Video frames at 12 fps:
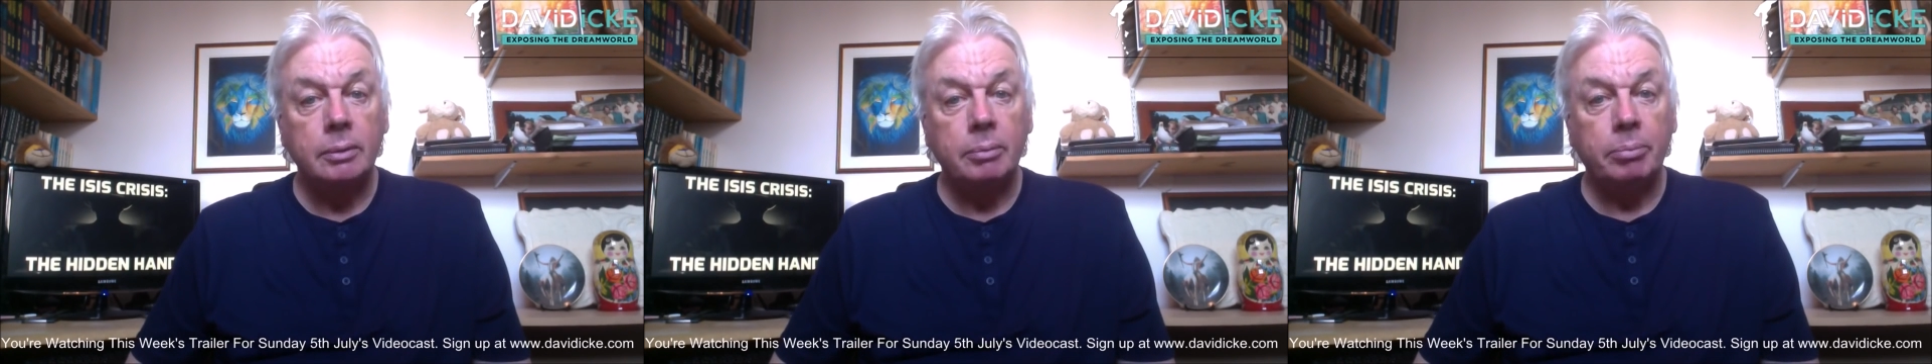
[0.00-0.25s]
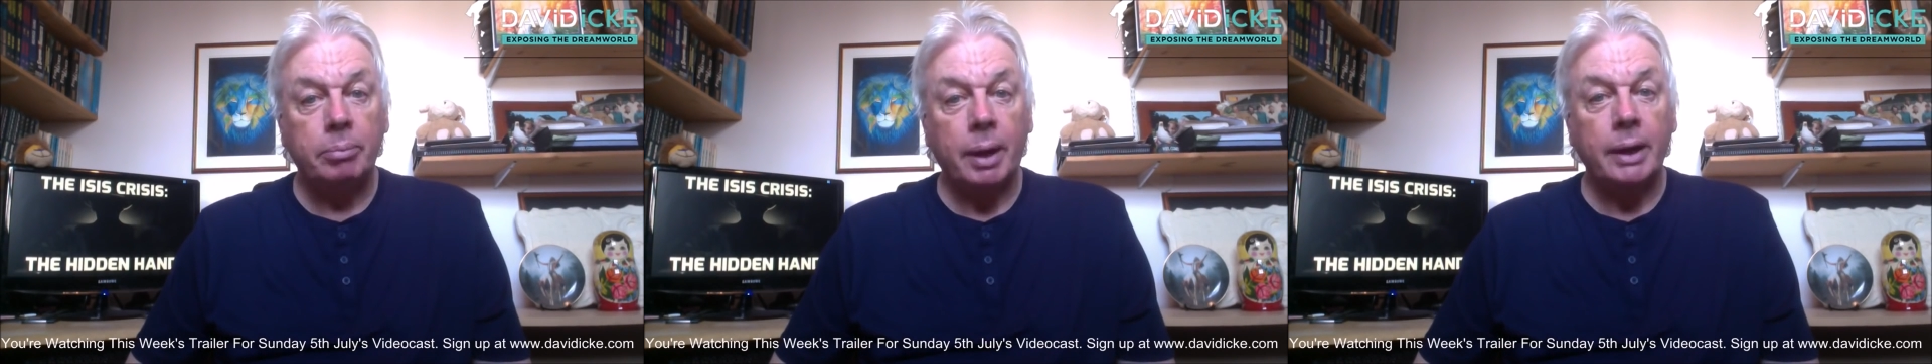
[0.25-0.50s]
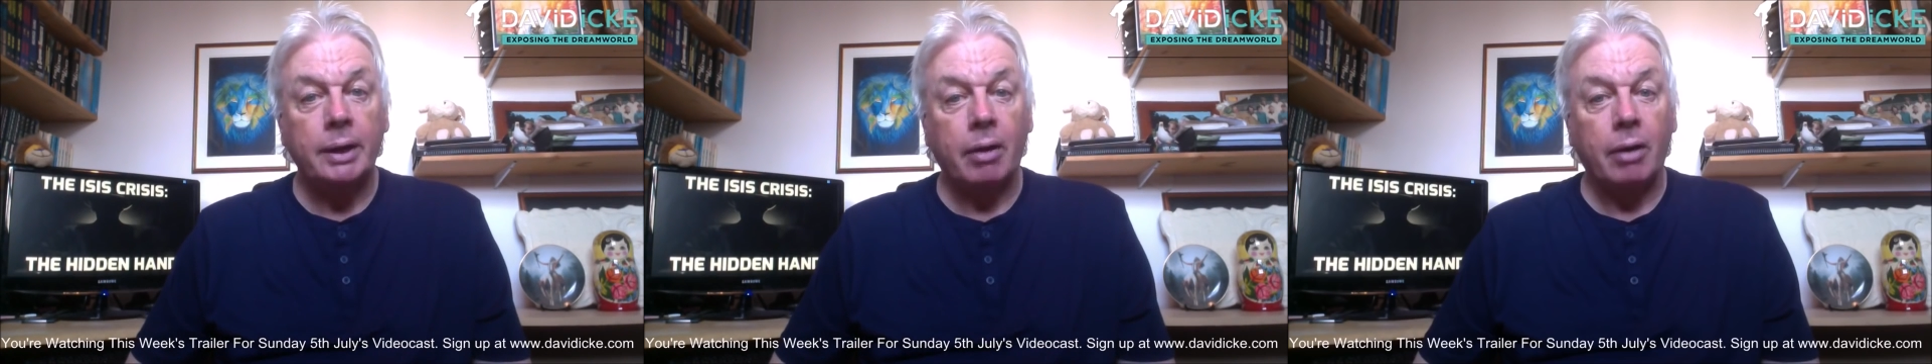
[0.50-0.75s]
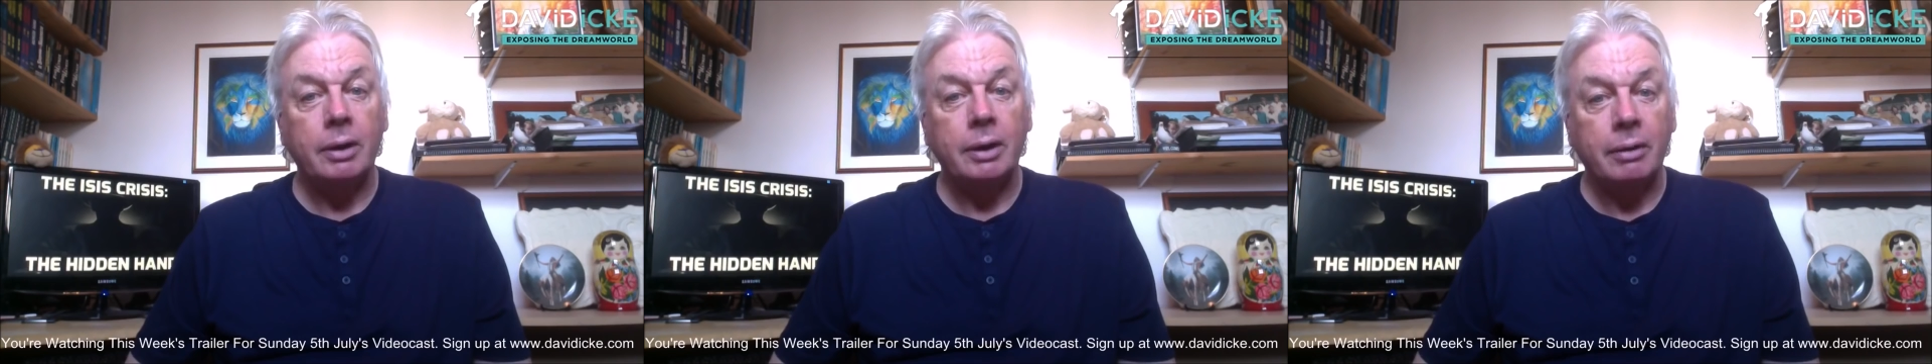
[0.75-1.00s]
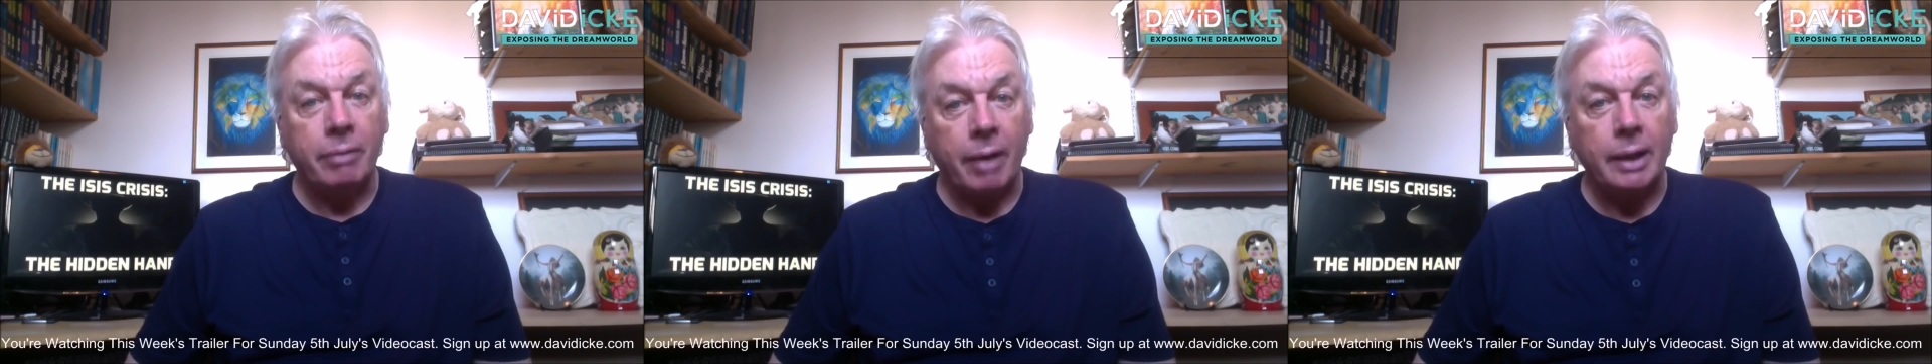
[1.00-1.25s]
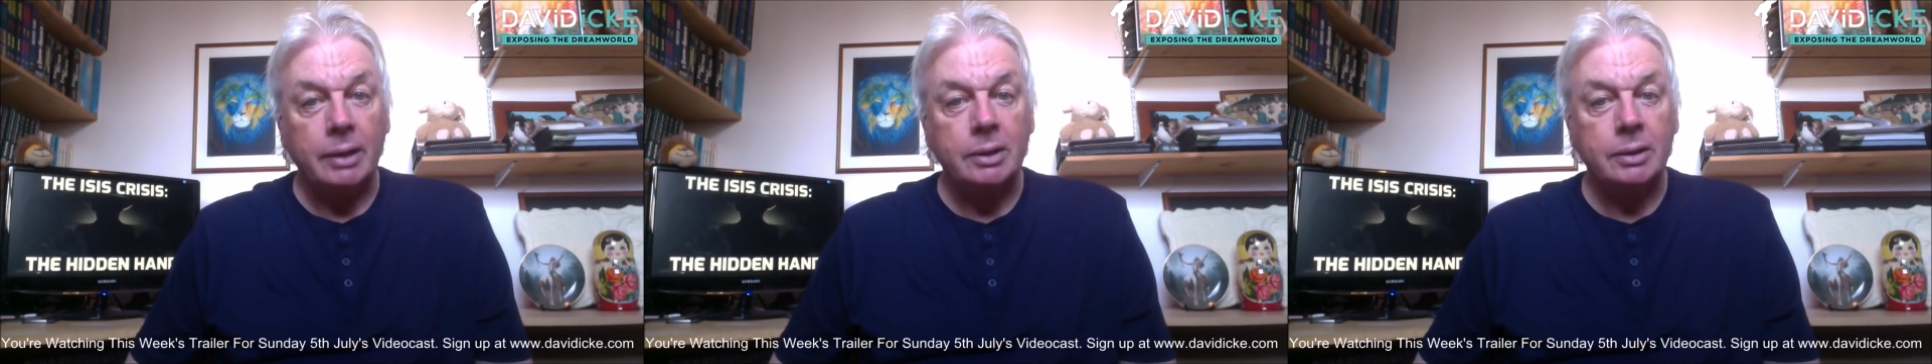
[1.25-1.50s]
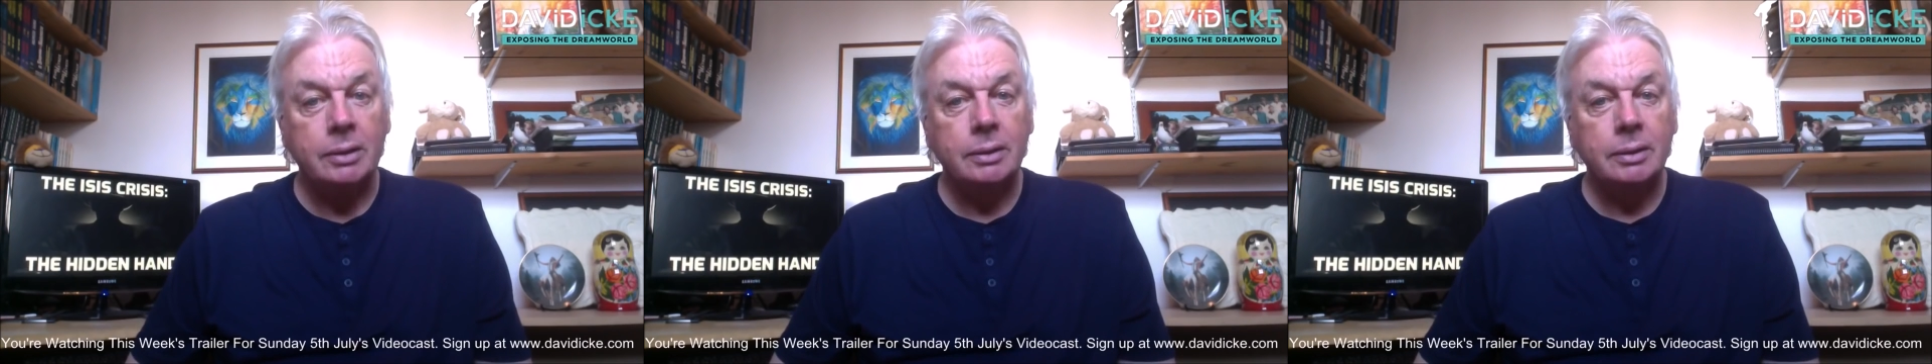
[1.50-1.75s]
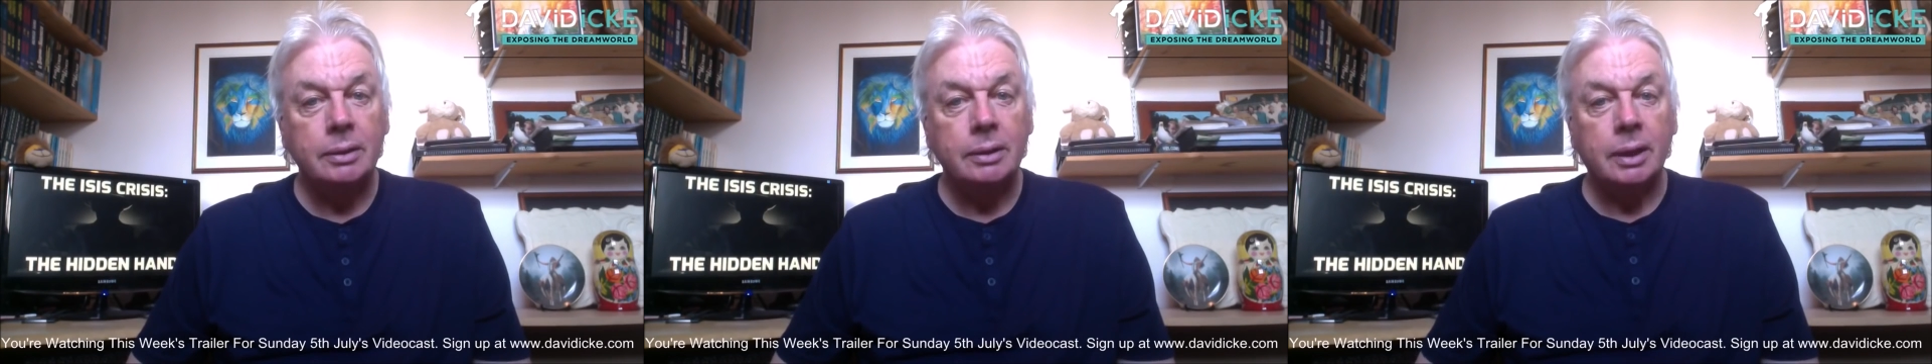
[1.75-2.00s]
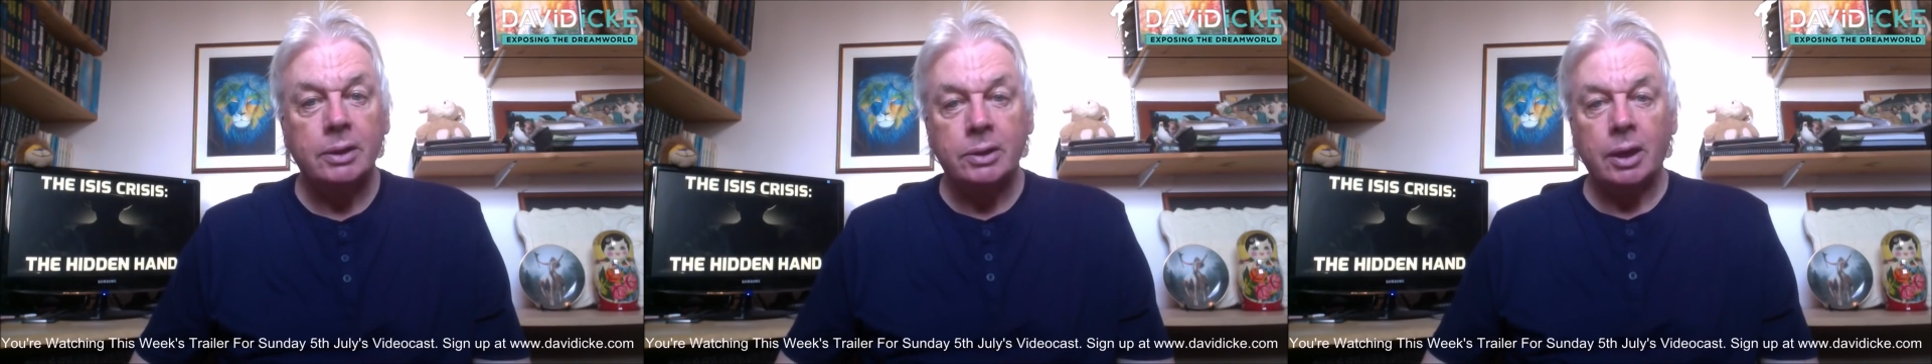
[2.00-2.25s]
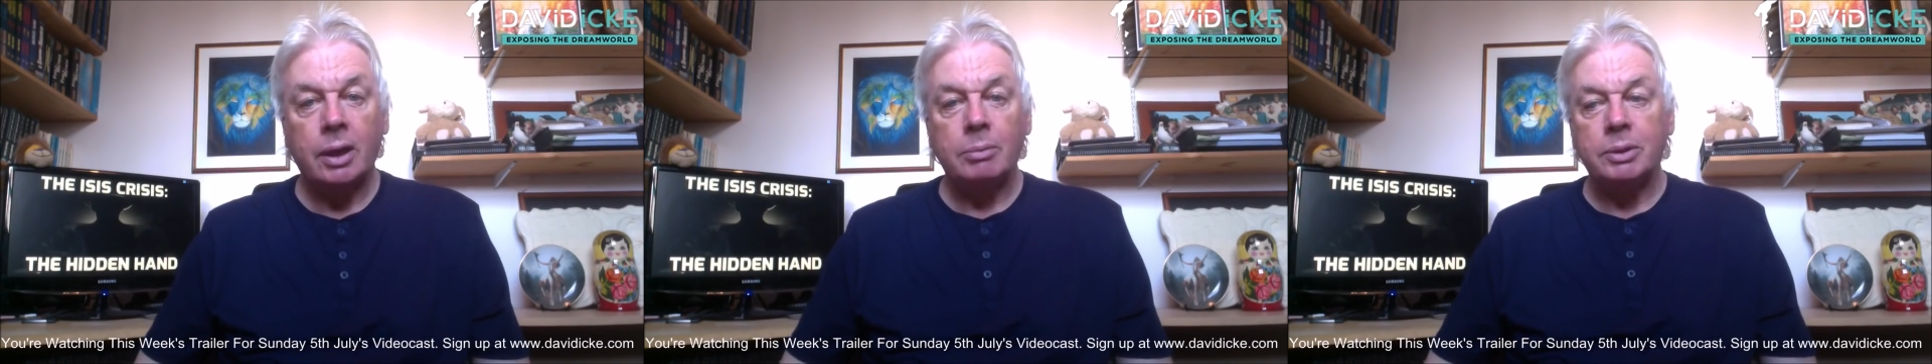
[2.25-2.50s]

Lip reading: by current events in terms